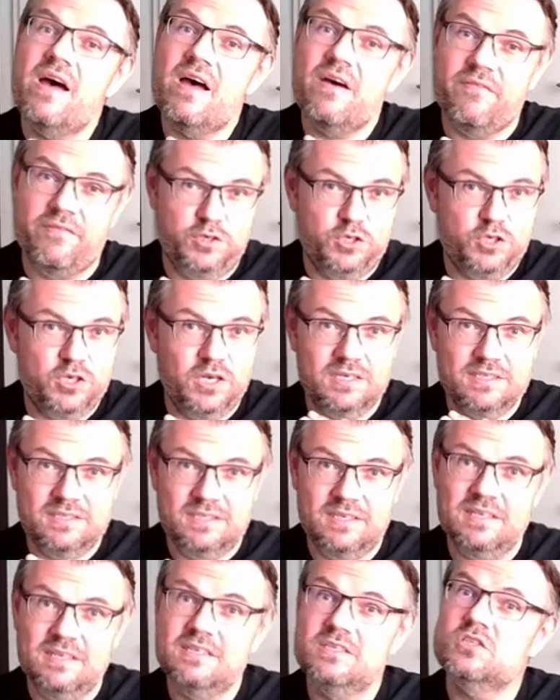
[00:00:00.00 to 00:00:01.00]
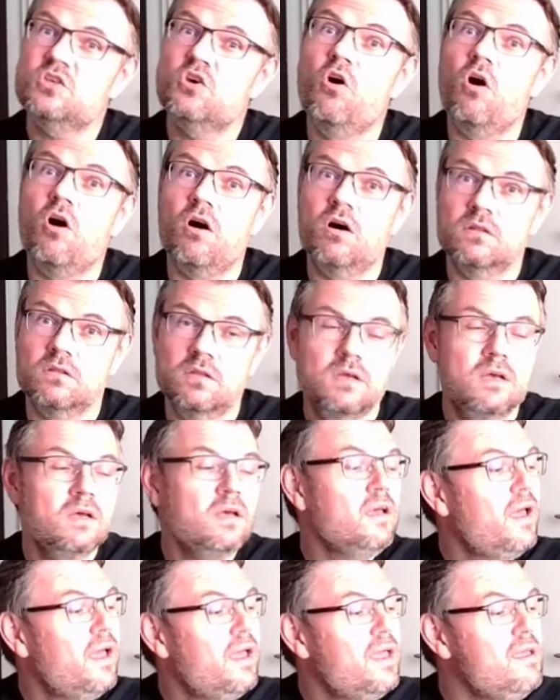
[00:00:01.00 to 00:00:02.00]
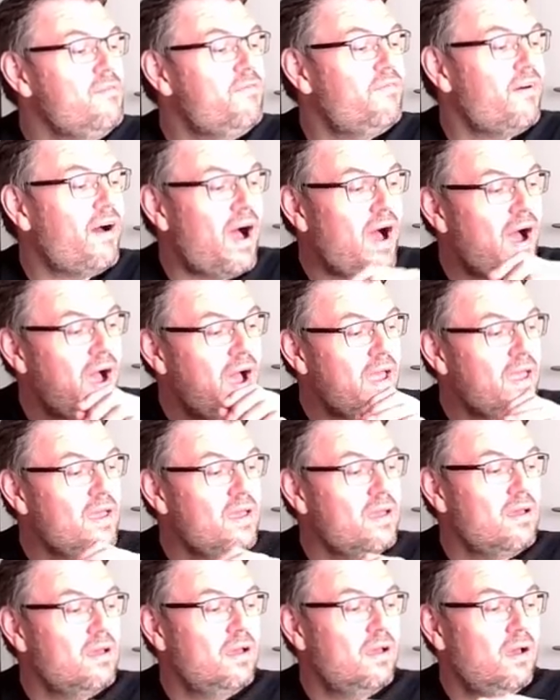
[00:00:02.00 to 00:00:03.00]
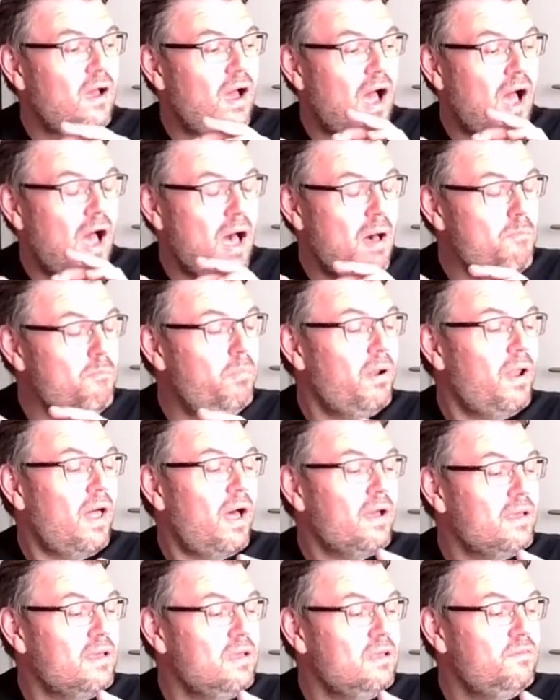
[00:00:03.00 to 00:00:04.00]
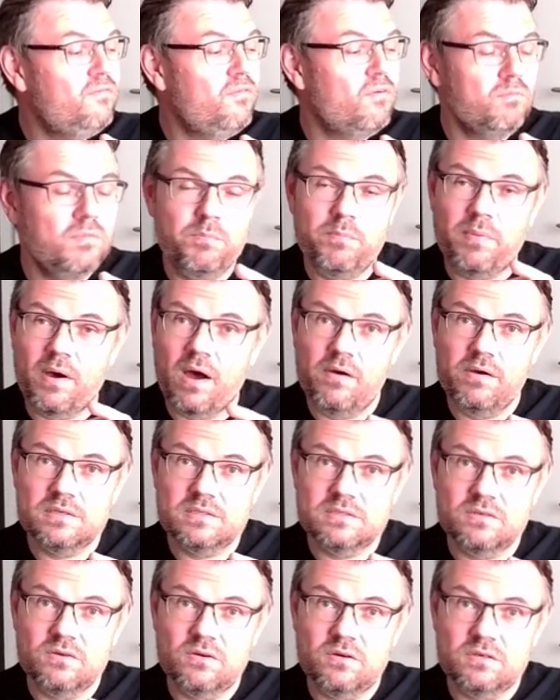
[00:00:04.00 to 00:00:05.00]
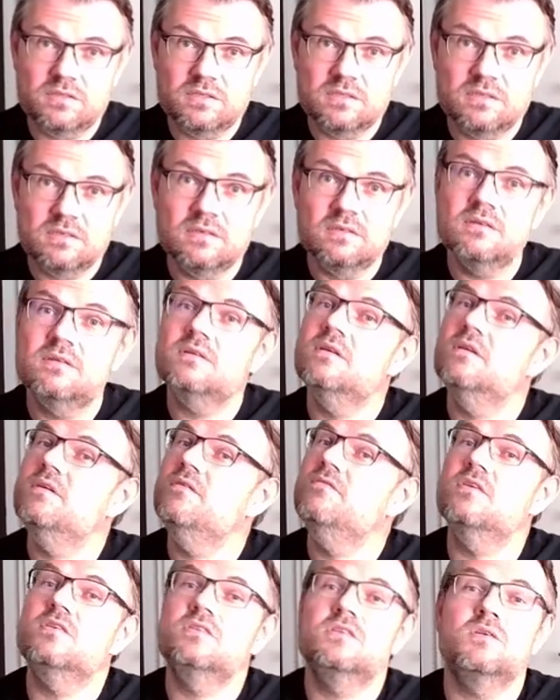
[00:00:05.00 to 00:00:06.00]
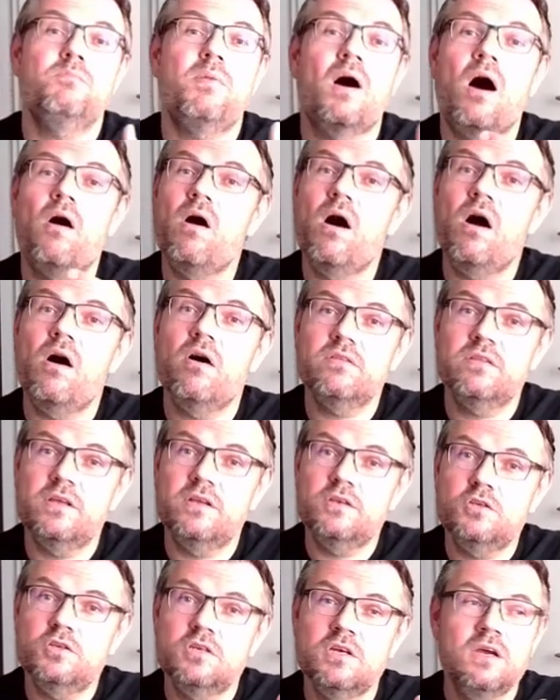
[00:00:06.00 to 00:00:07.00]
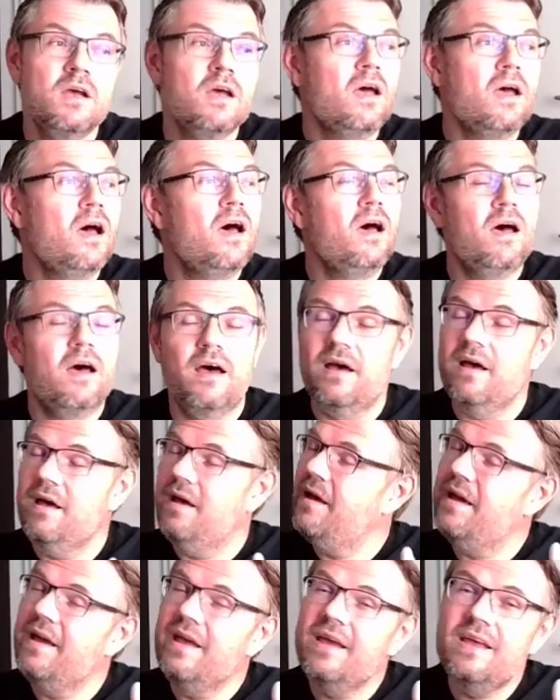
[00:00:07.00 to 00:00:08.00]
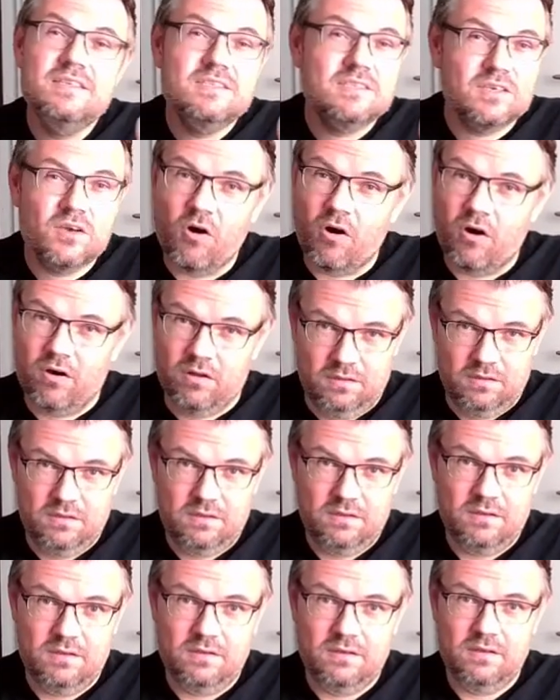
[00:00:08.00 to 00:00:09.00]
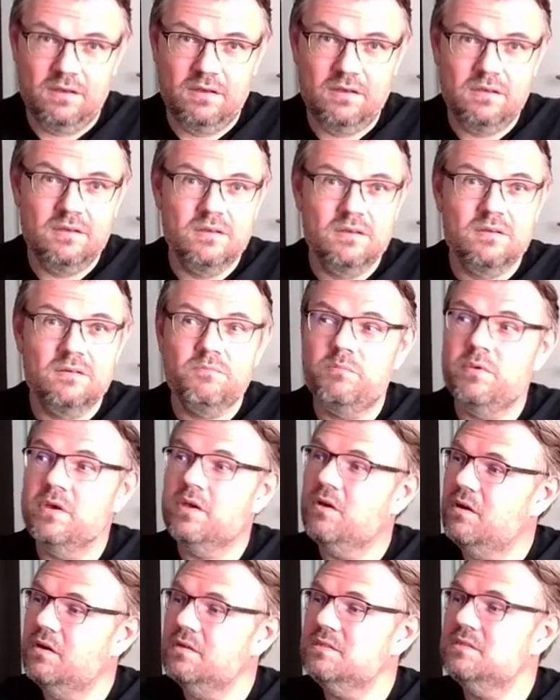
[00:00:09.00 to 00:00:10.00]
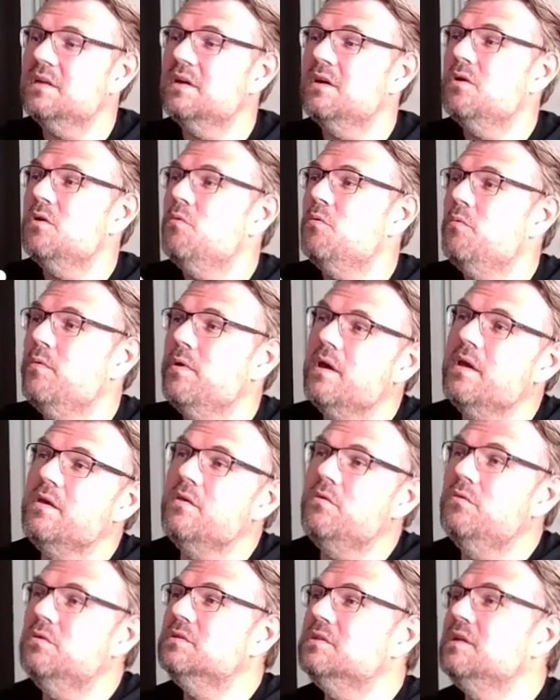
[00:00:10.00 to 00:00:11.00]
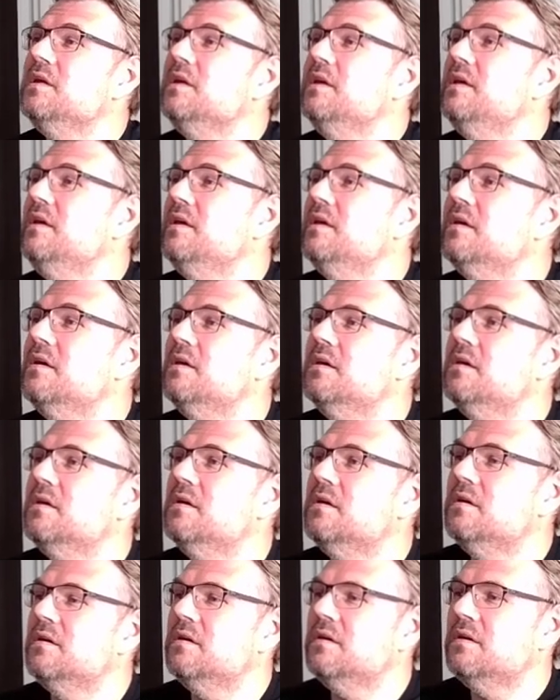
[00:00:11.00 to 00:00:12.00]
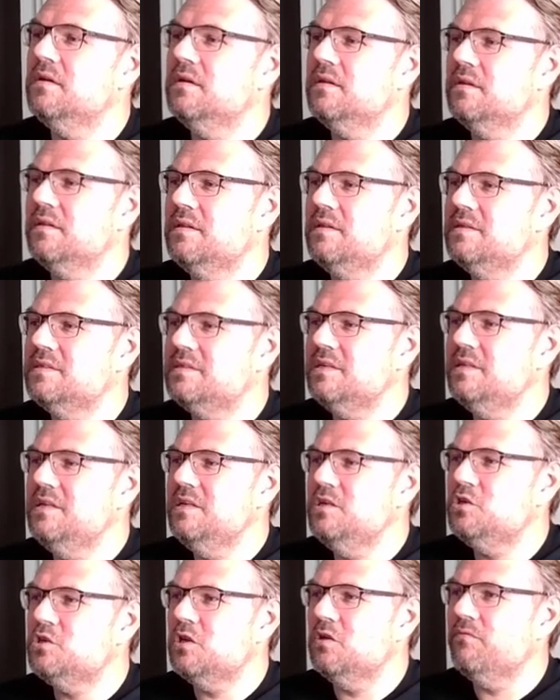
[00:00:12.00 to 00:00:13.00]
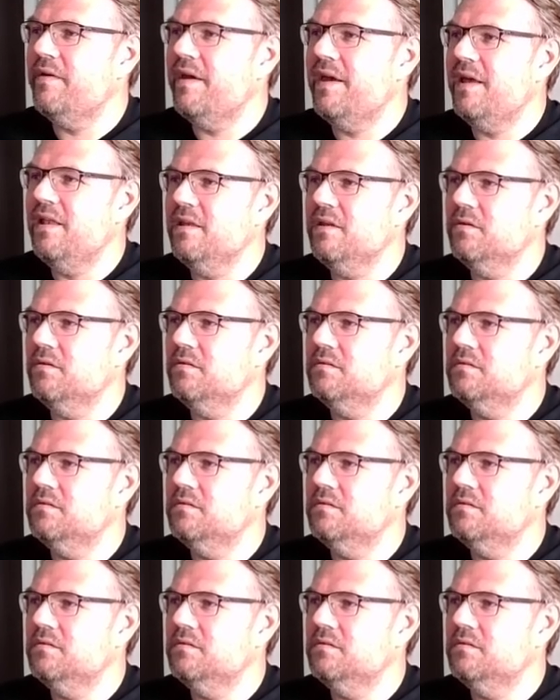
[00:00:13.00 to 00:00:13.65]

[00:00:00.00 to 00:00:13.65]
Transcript: have adjusted is gone. If I unplug it from the power source, if there's a power outage, it's gone. Yeah? Because we are using here this initial value